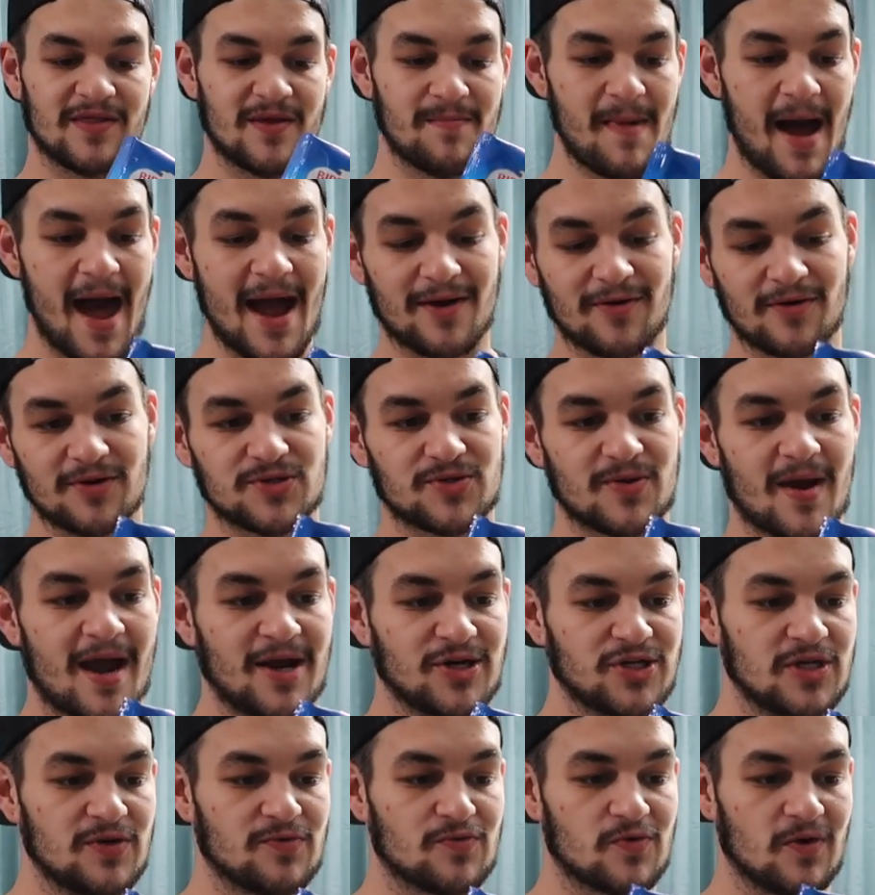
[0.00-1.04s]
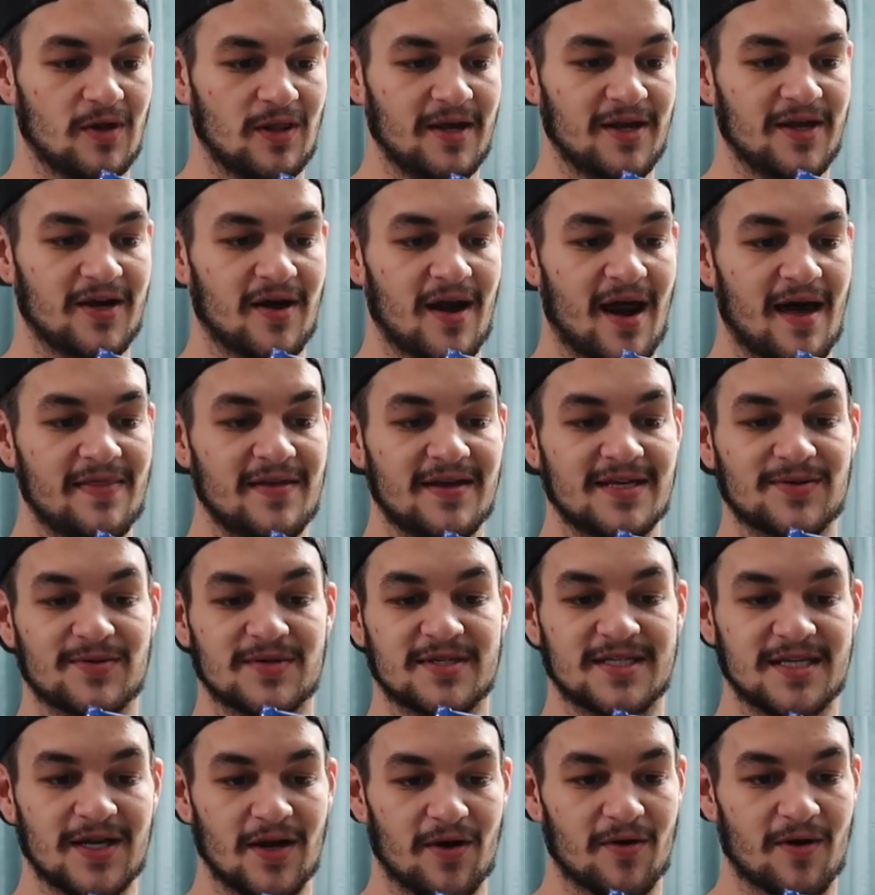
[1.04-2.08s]
The macros were actually really good on these. It
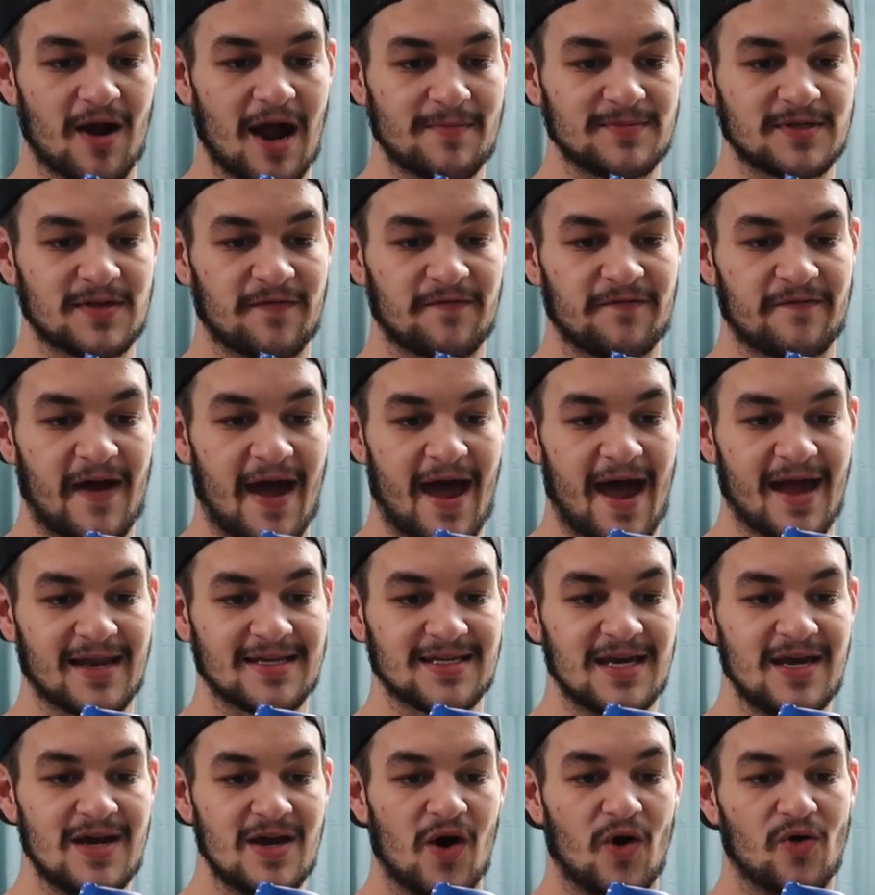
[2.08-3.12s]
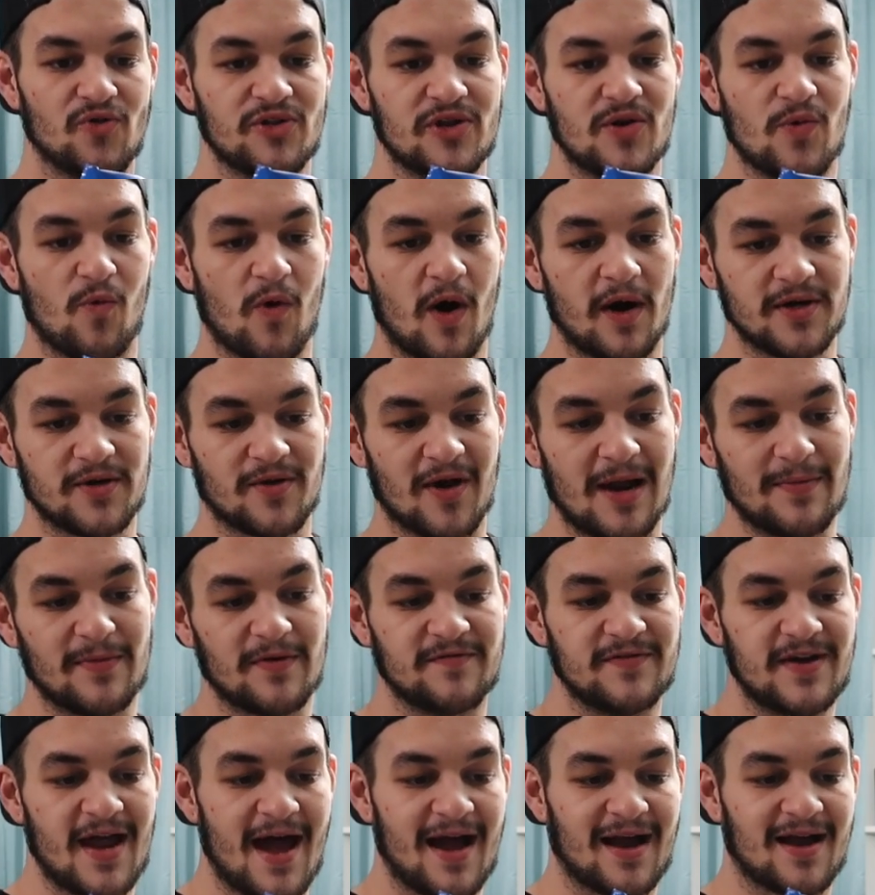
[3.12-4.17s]
was zero grams of fat, only one gram
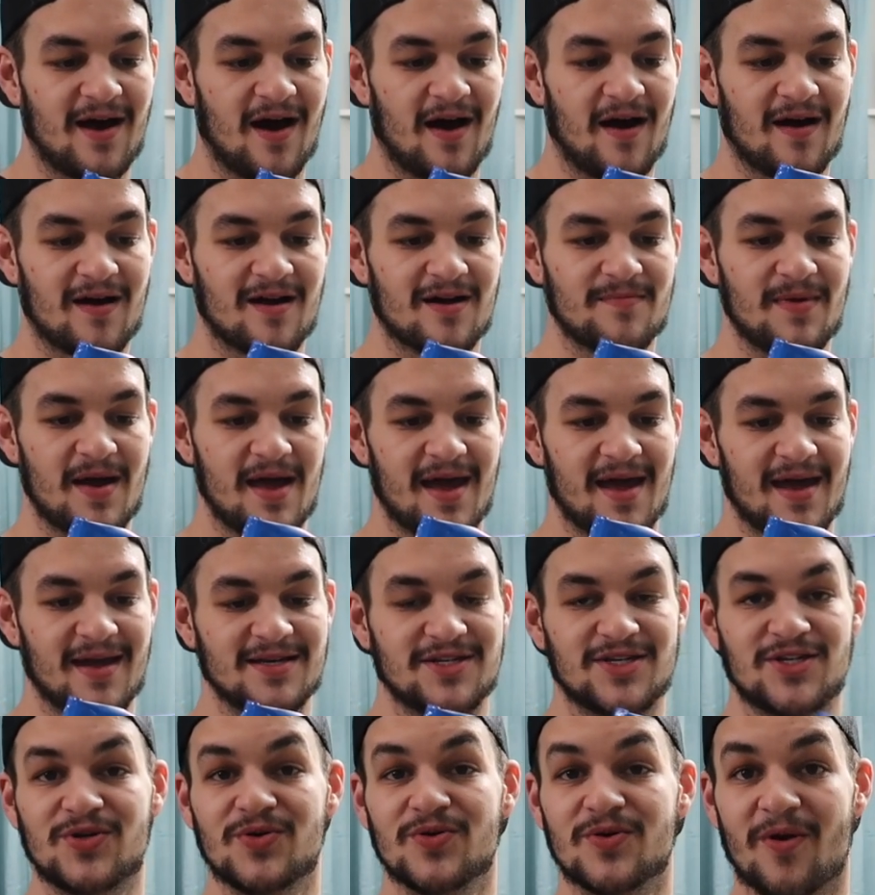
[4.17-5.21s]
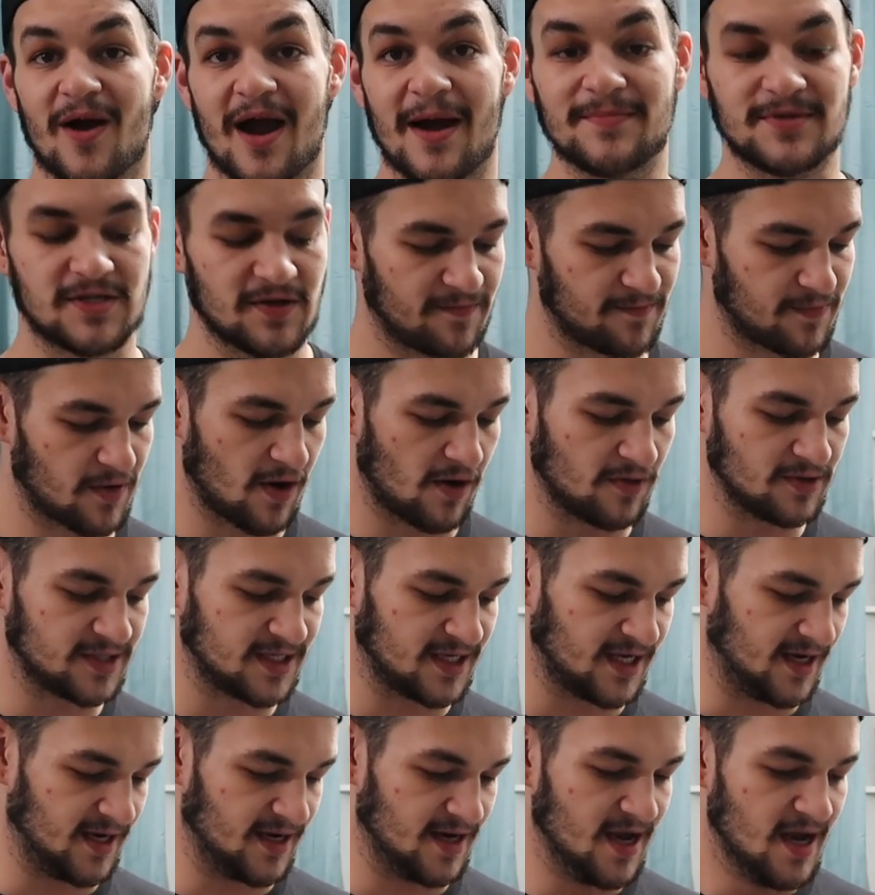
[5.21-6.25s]
of net carb, and two grams of
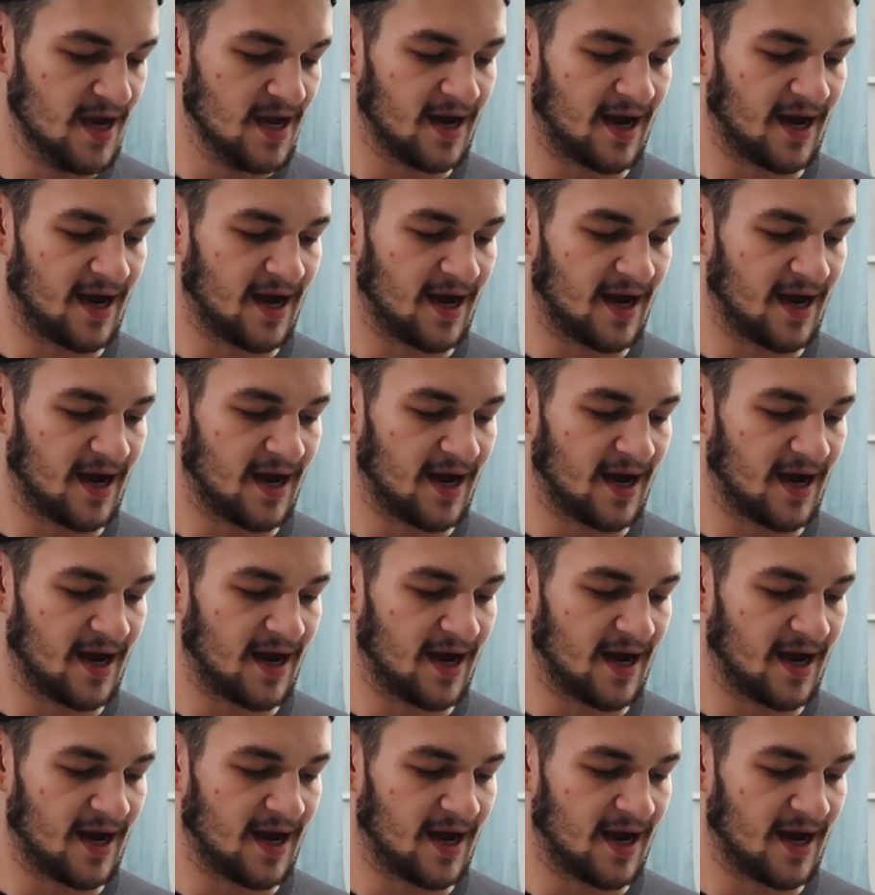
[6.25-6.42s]
protein.